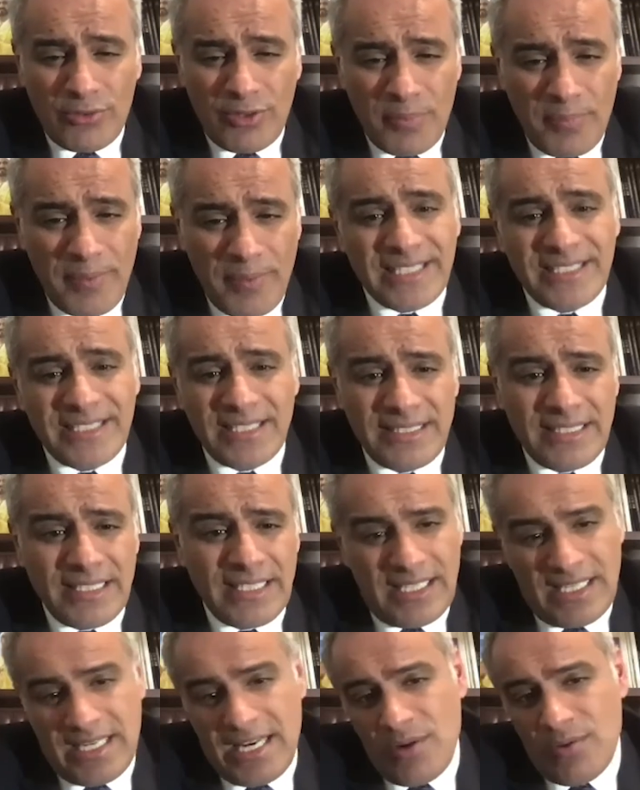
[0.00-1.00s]

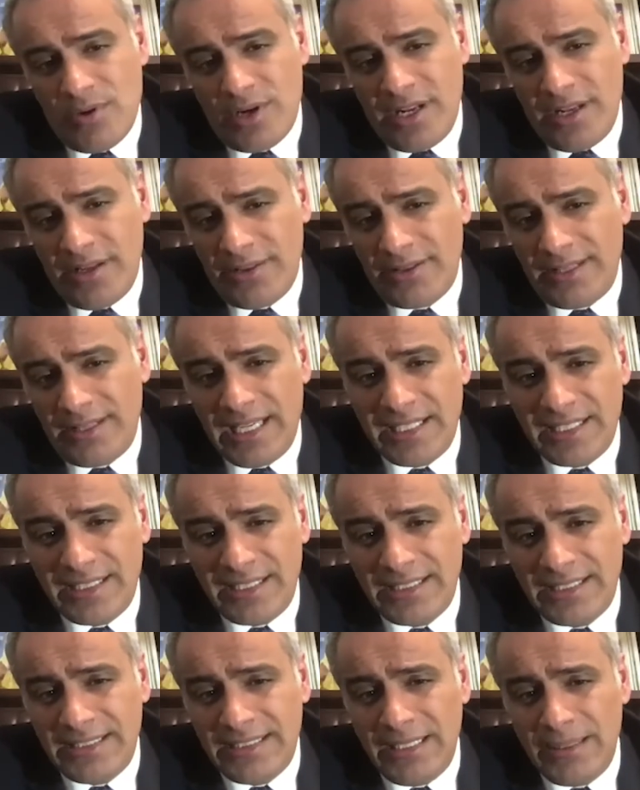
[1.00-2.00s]
capacity in our healthcare
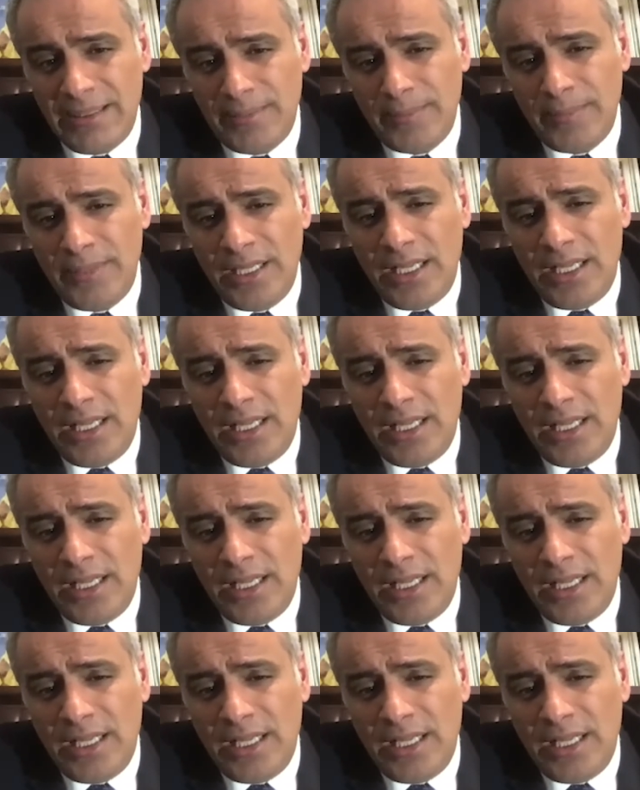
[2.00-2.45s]
system